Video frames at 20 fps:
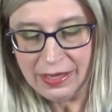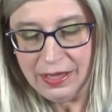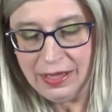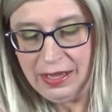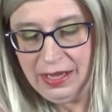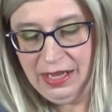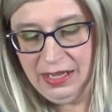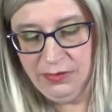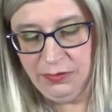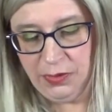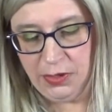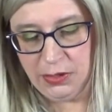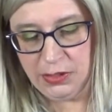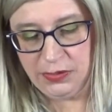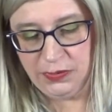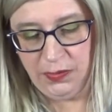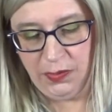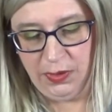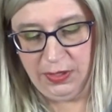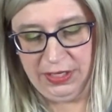In
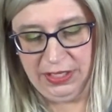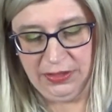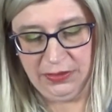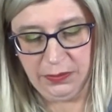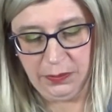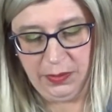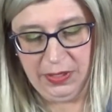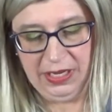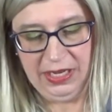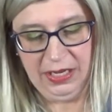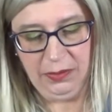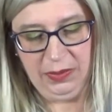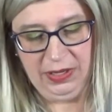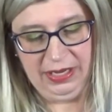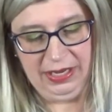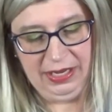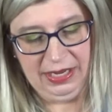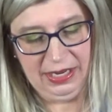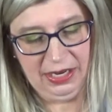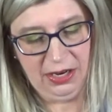verse 43,
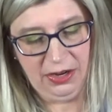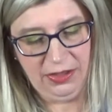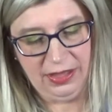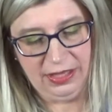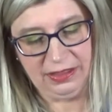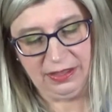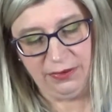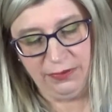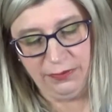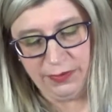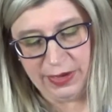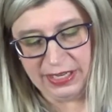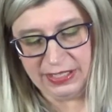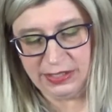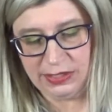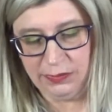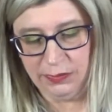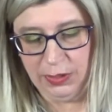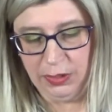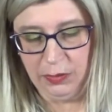we hear that the
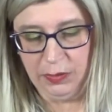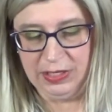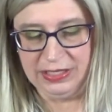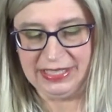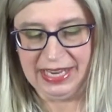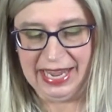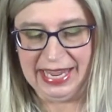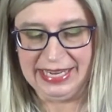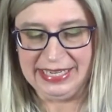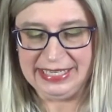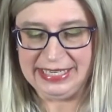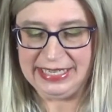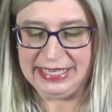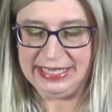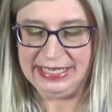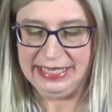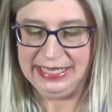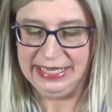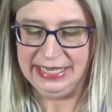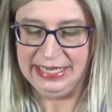festival was
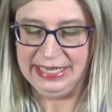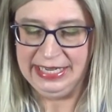ended